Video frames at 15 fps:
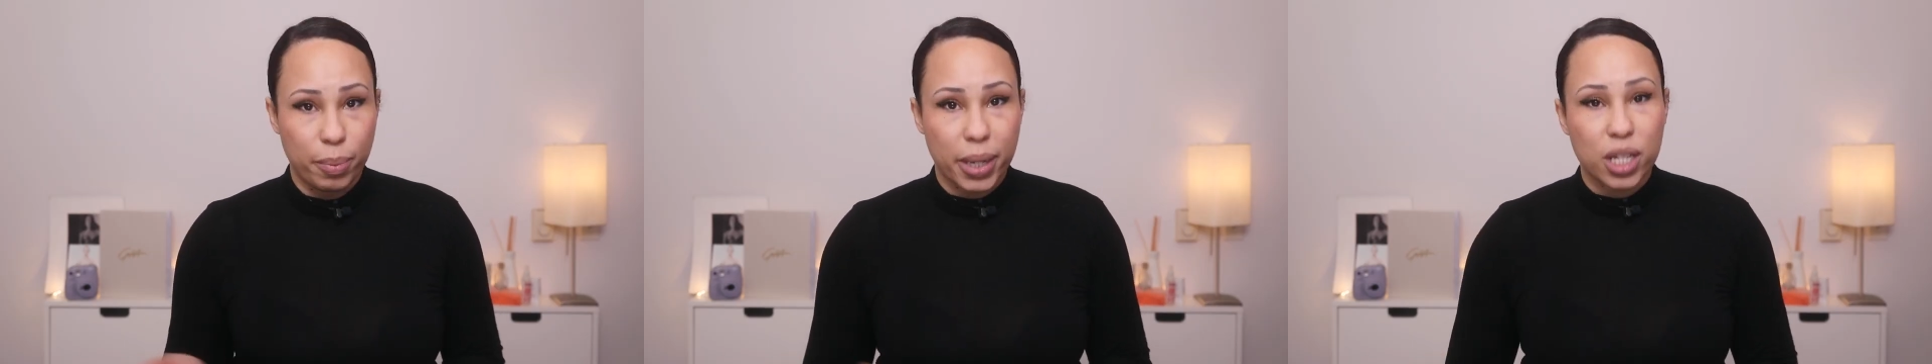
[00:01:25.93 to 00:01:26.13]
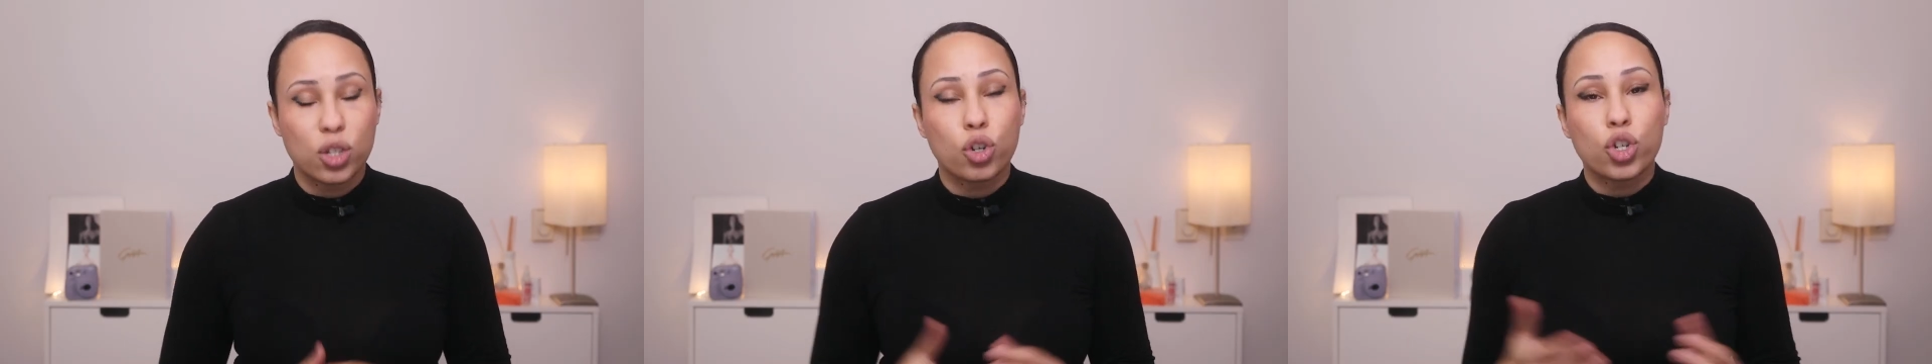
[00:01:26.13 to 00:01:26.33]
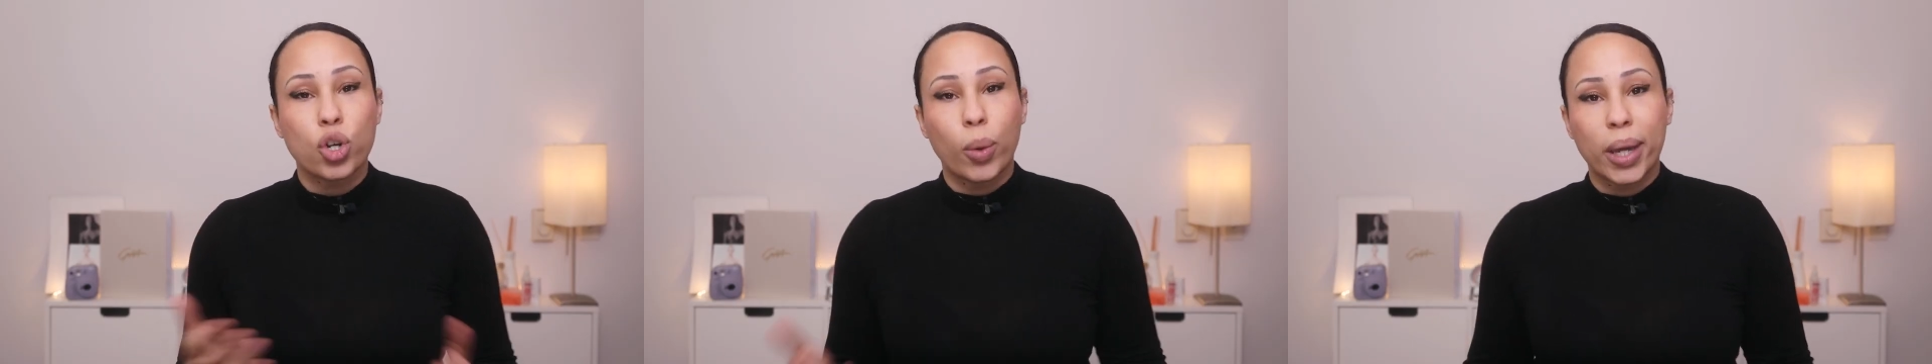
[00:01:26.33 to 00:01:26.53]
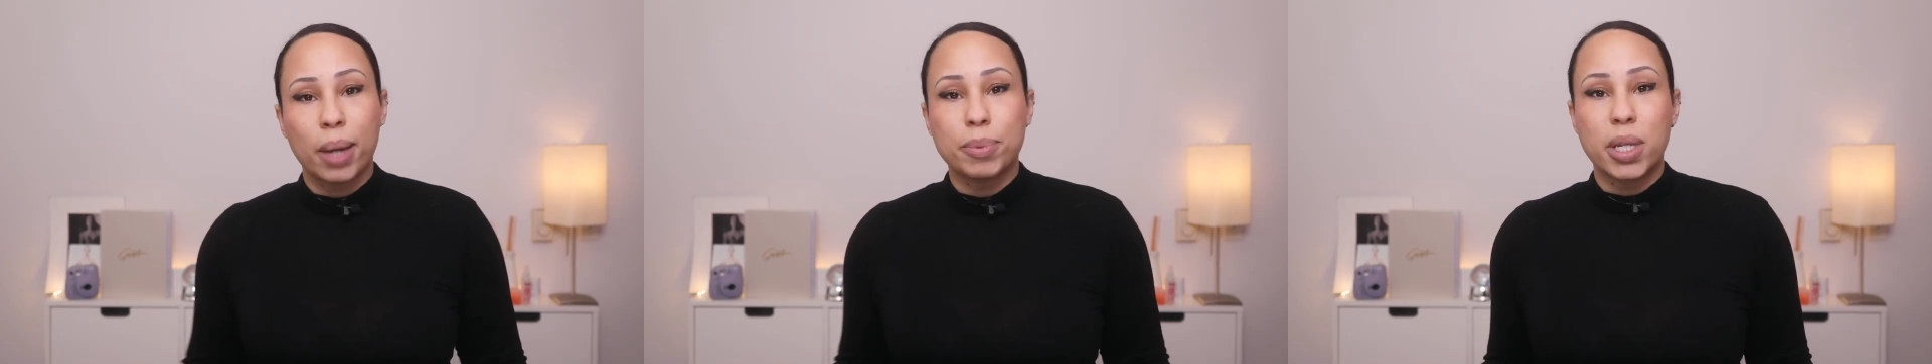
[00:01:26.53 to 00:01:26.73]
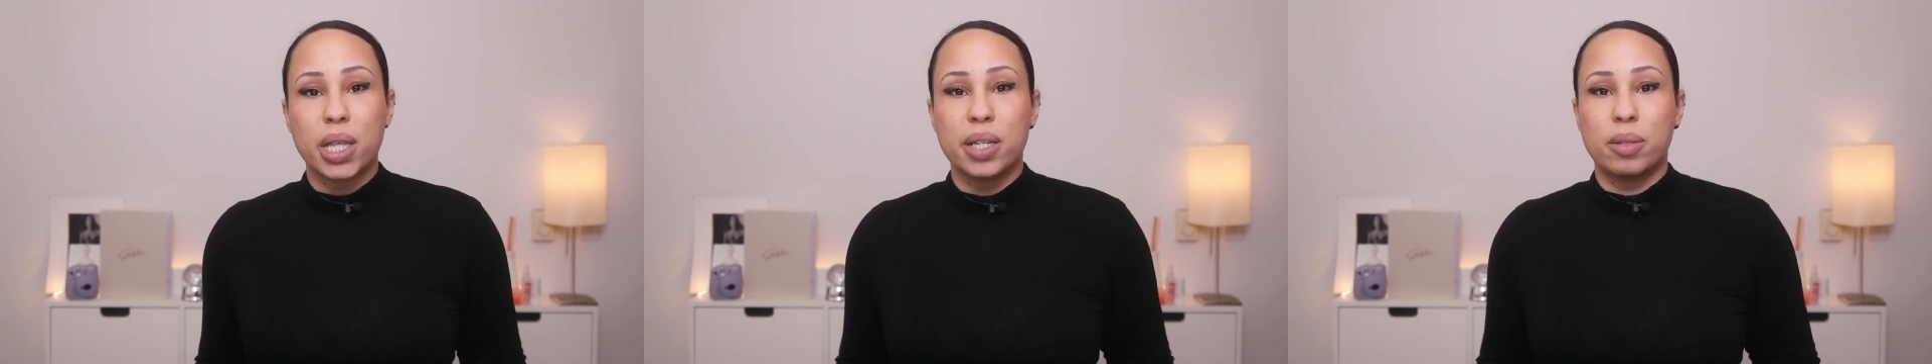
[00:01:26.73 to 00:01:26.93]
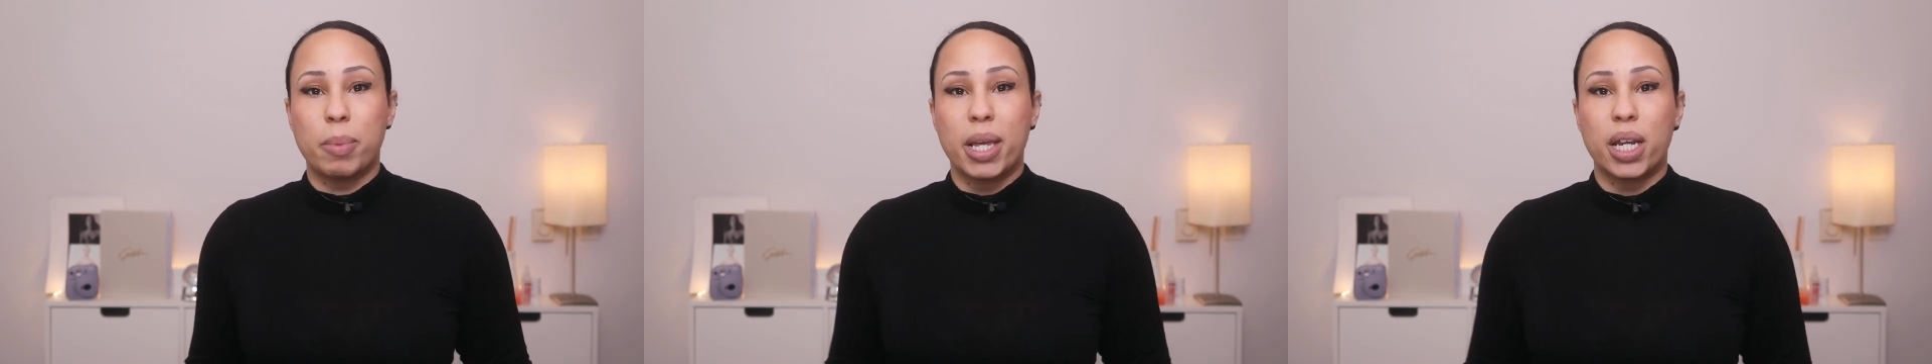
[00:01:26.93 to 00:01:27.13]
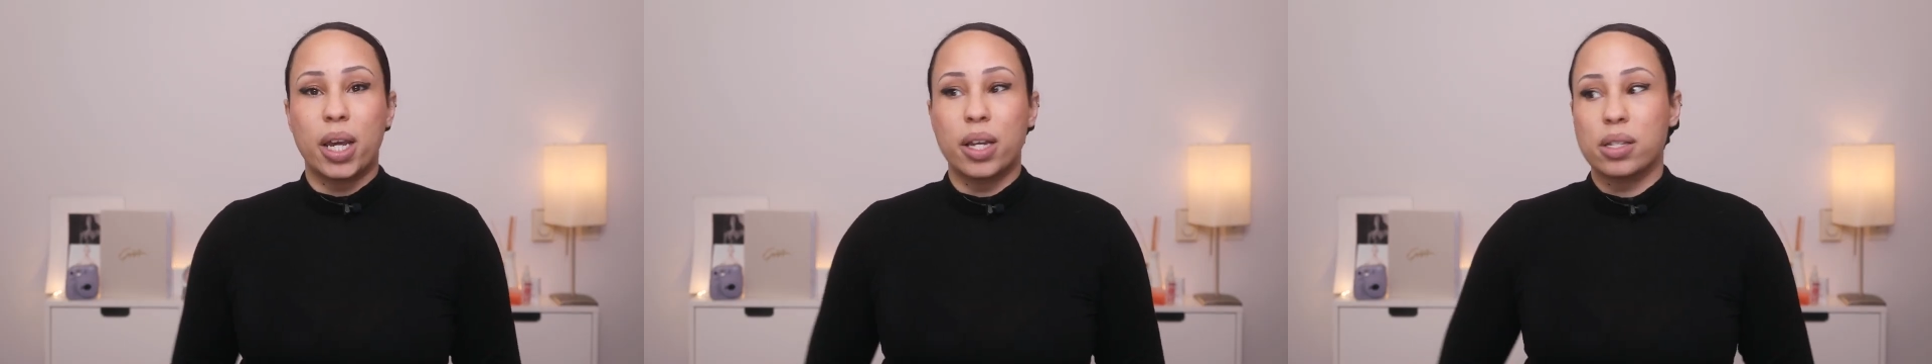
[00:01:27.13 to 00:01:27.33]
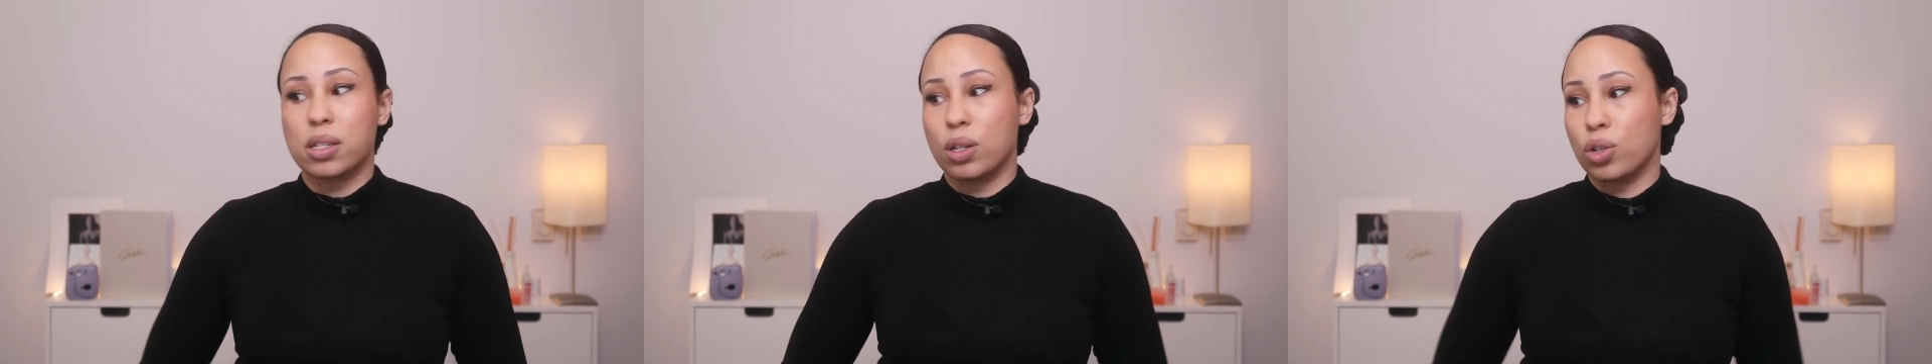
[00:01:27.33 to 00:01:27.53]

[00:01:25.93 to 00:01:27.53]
because you're showing up to these meetings,